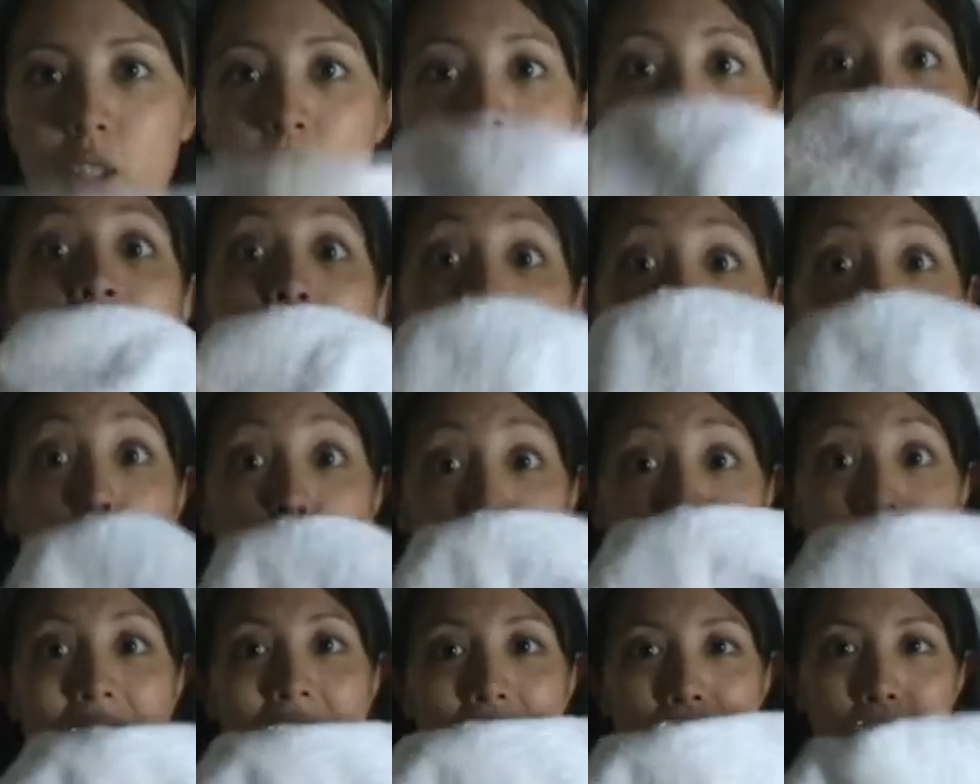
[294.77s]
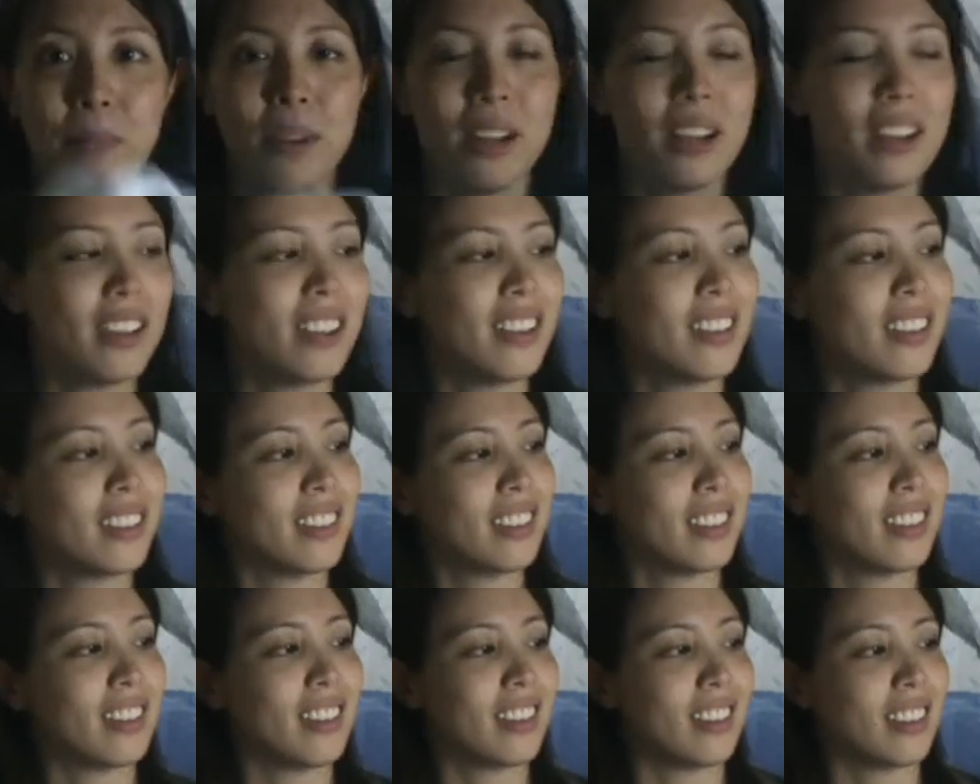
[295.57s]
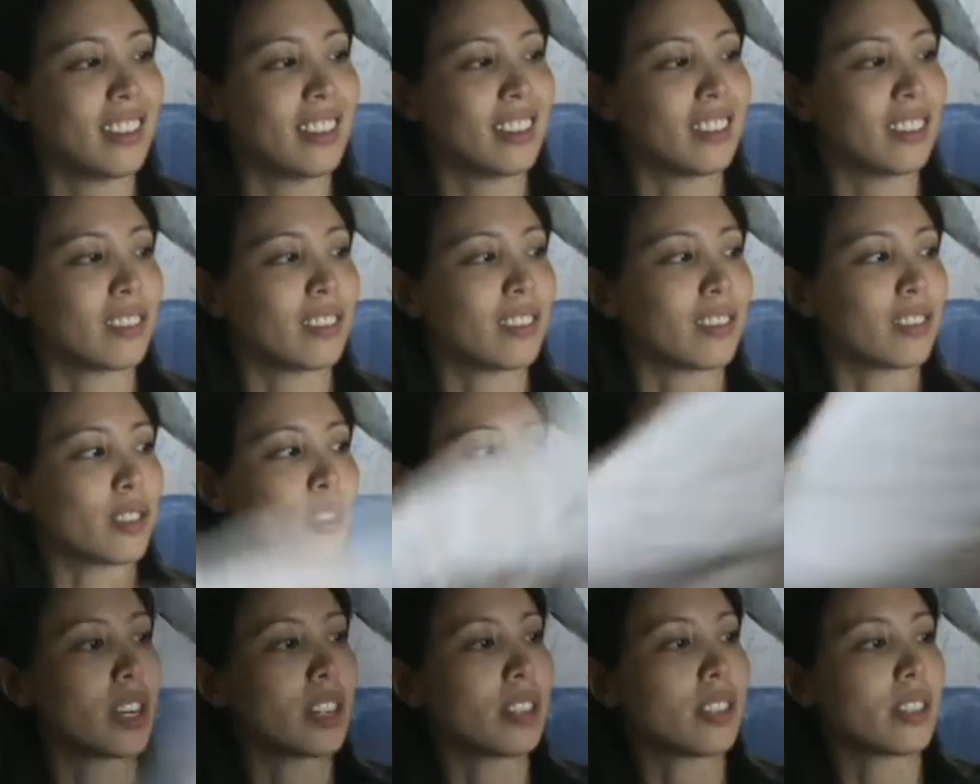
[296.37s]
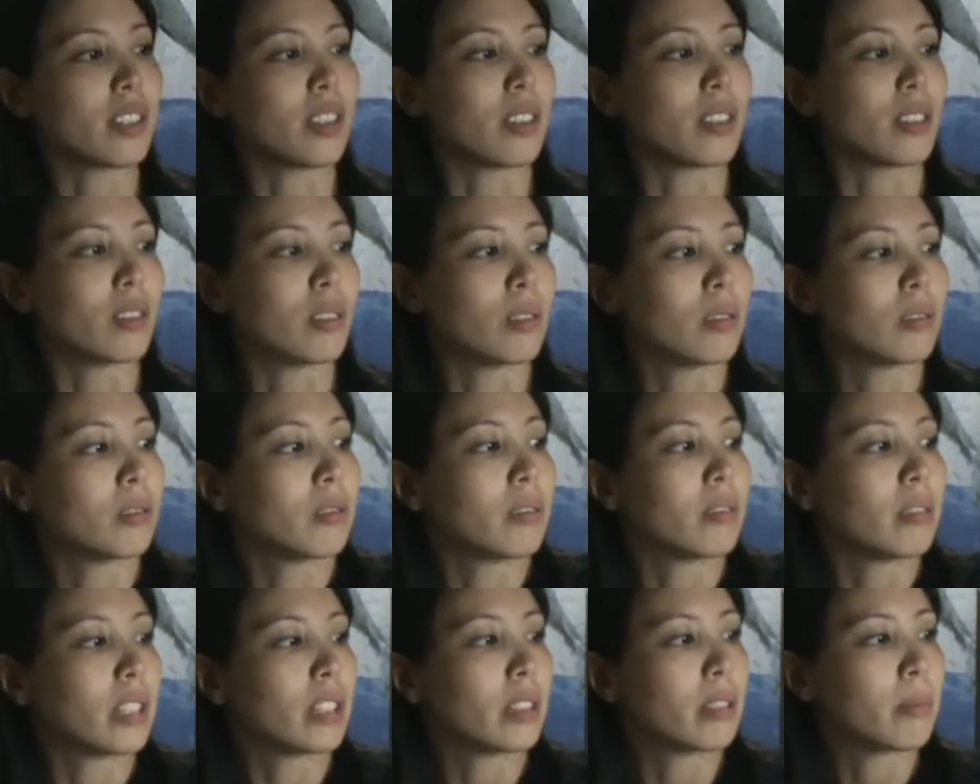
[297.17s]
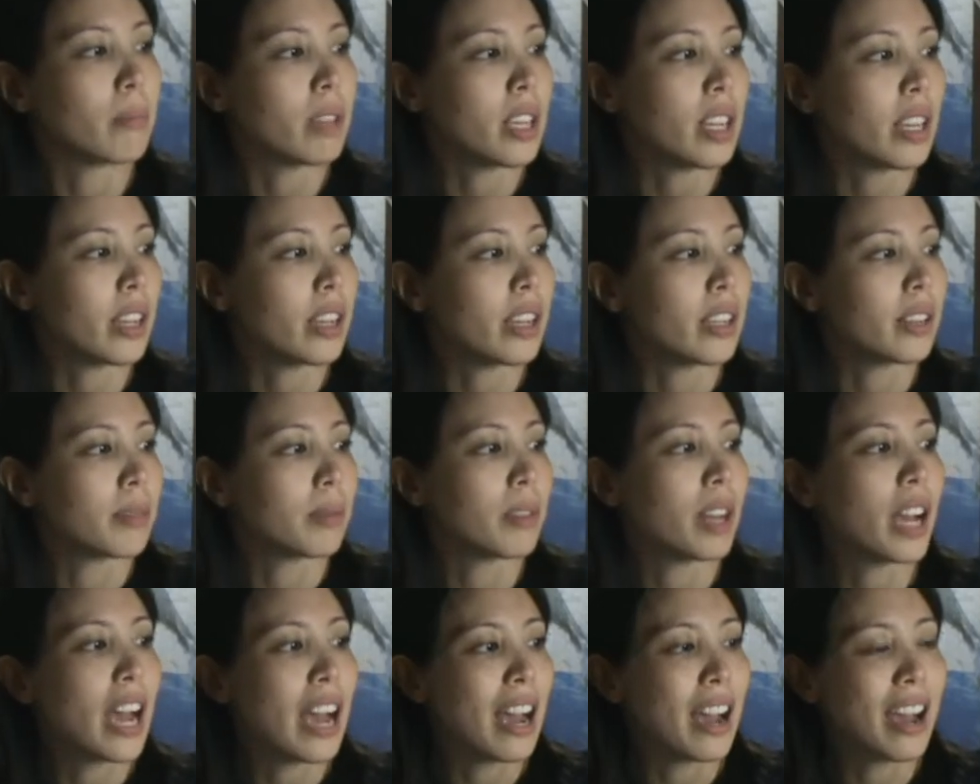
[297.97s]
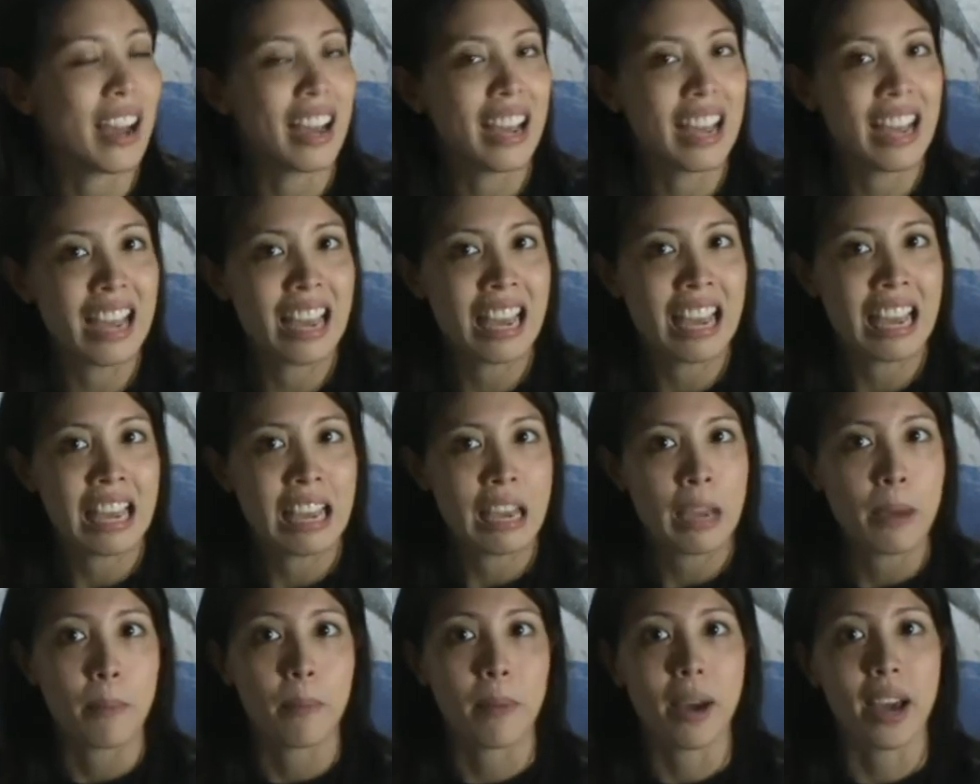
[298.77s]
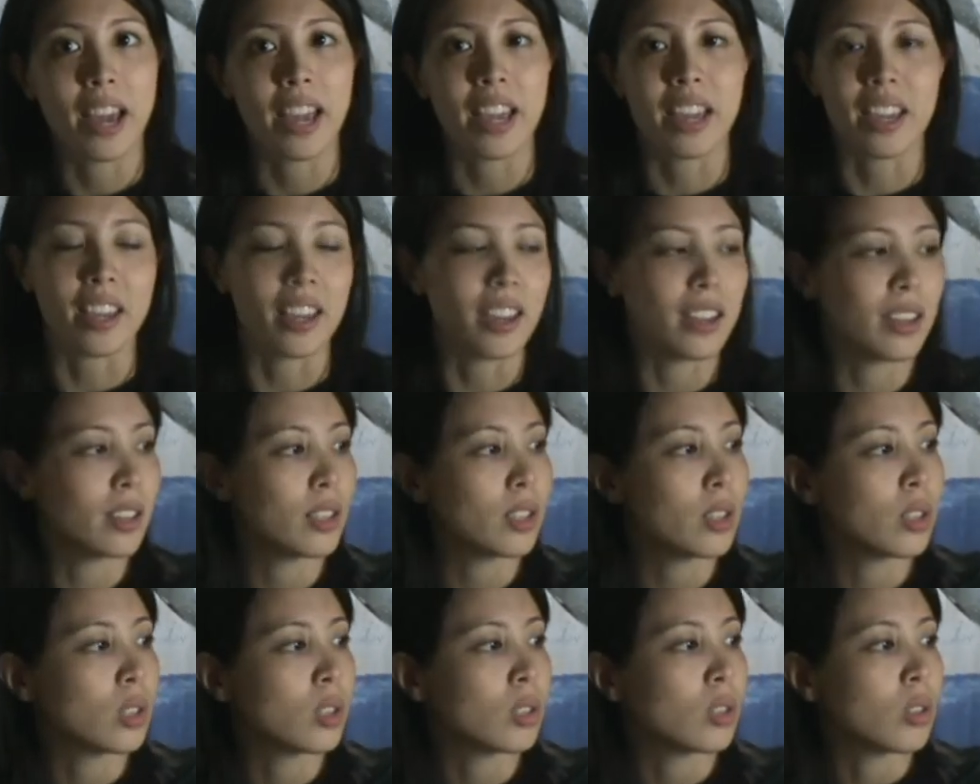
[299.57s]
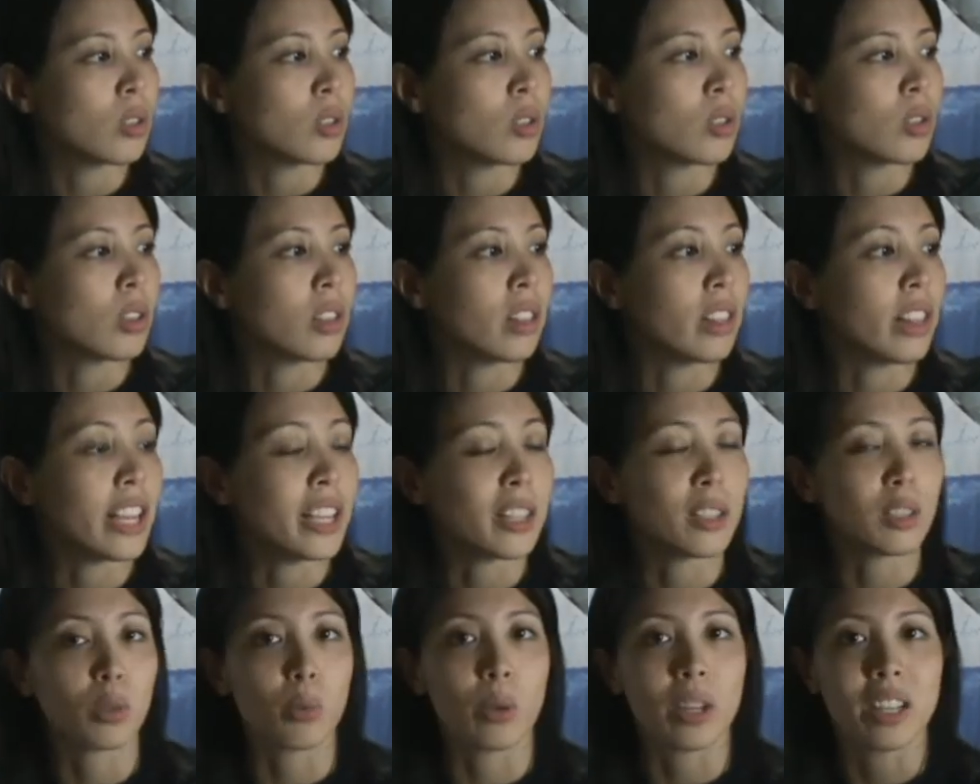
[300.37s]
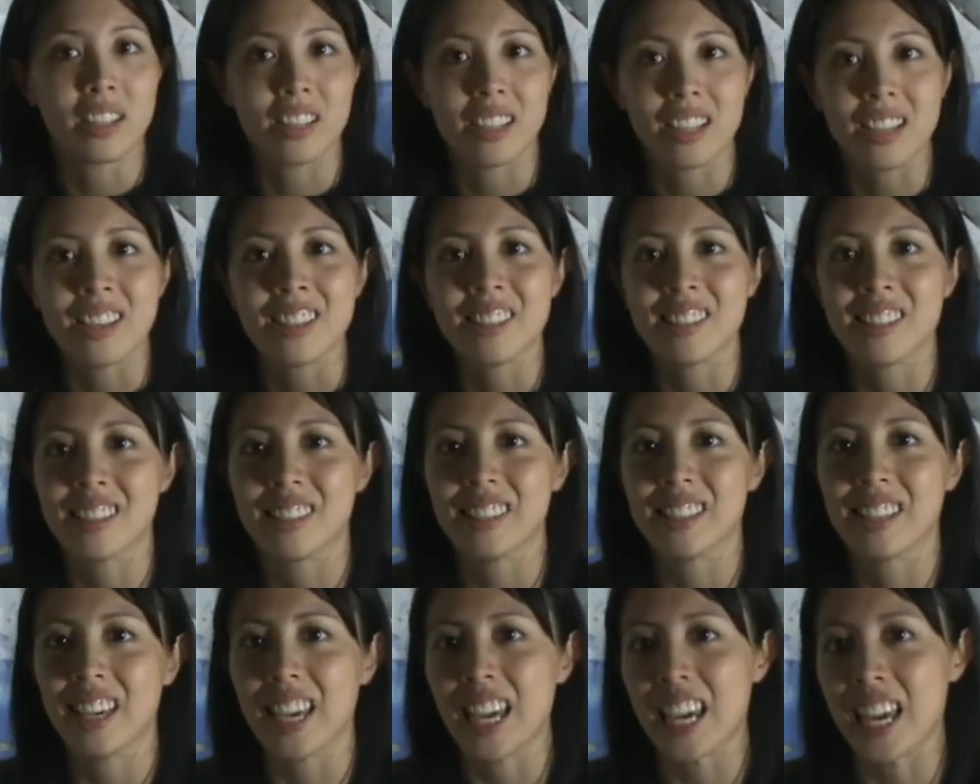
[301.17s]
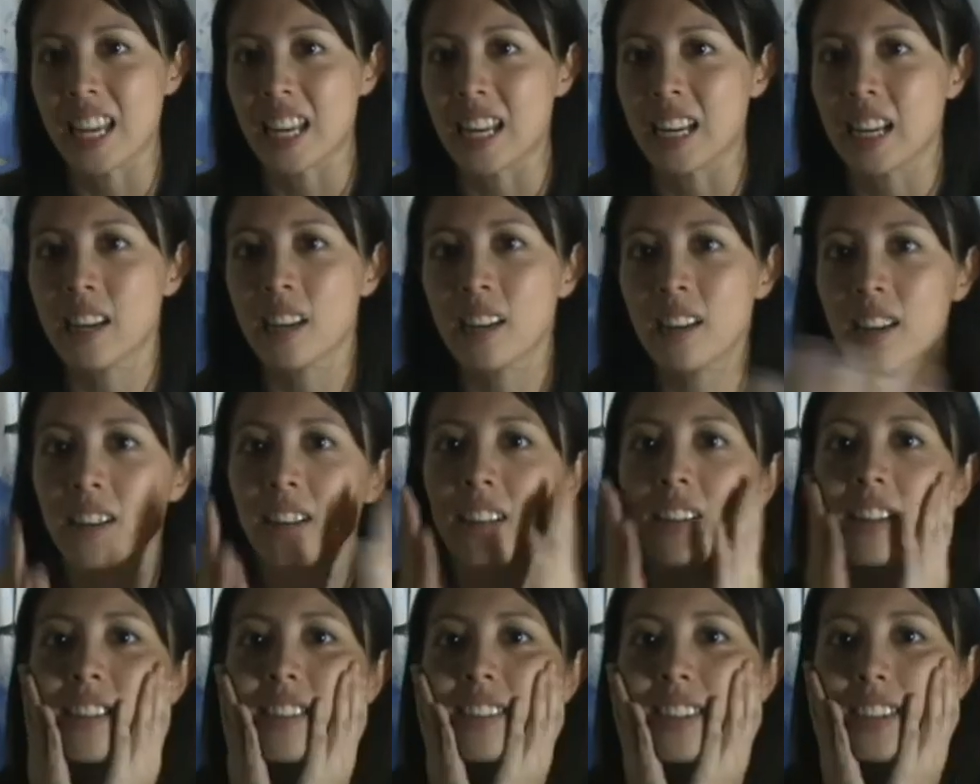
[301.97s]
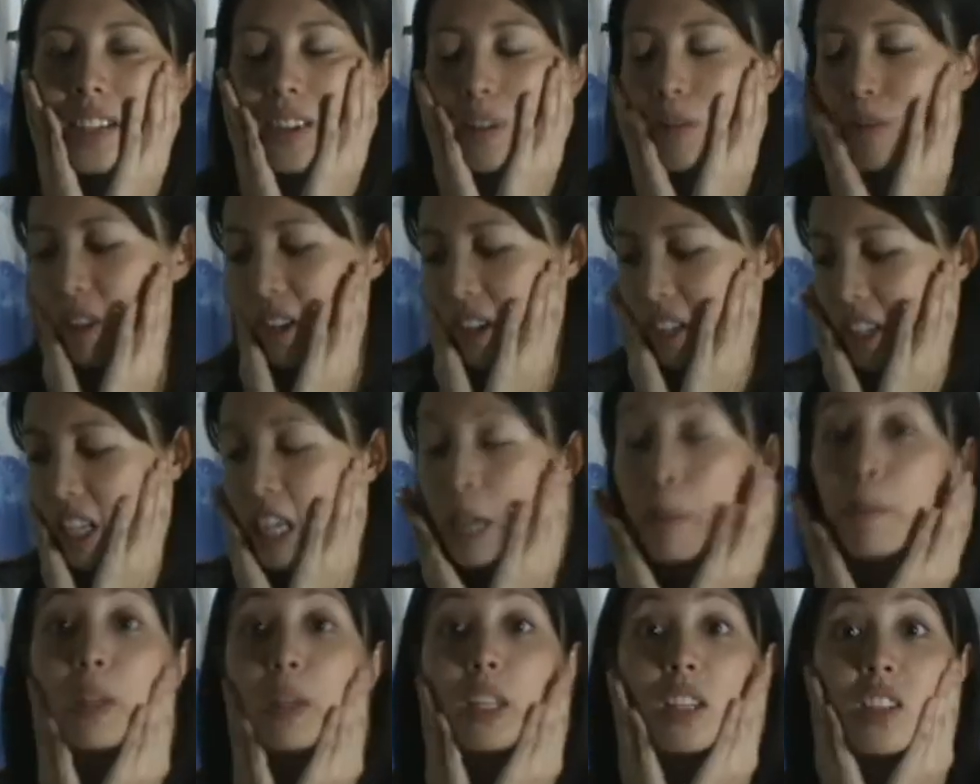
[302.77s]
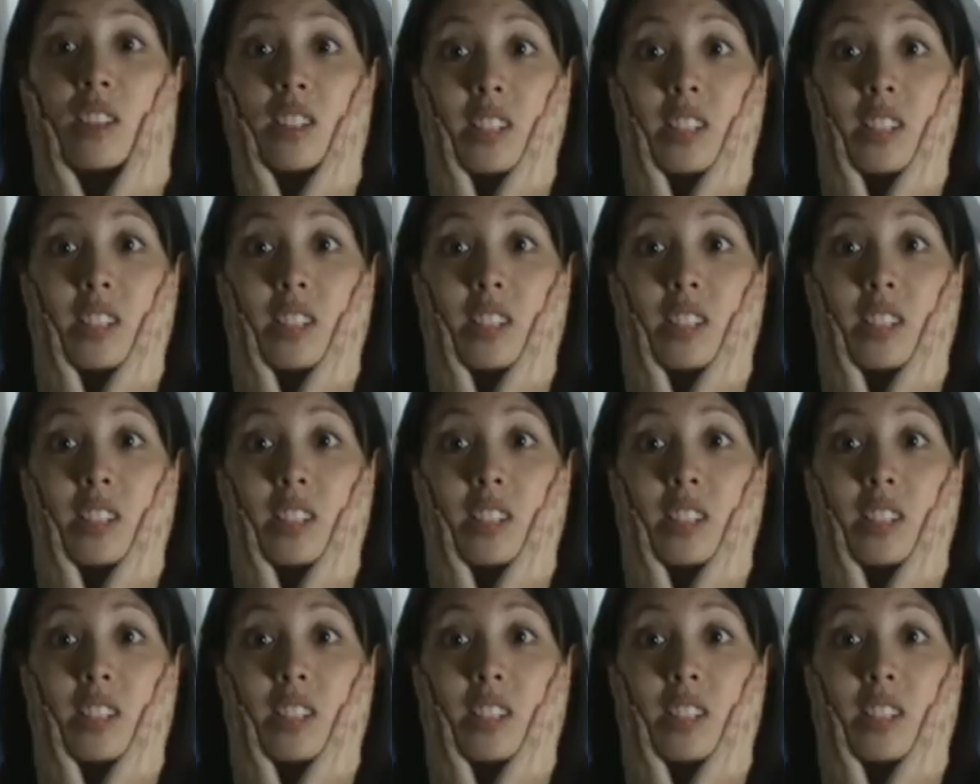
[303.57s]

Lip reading: Try not to rub. Of course, with me and my late 20s skin, I want to keep it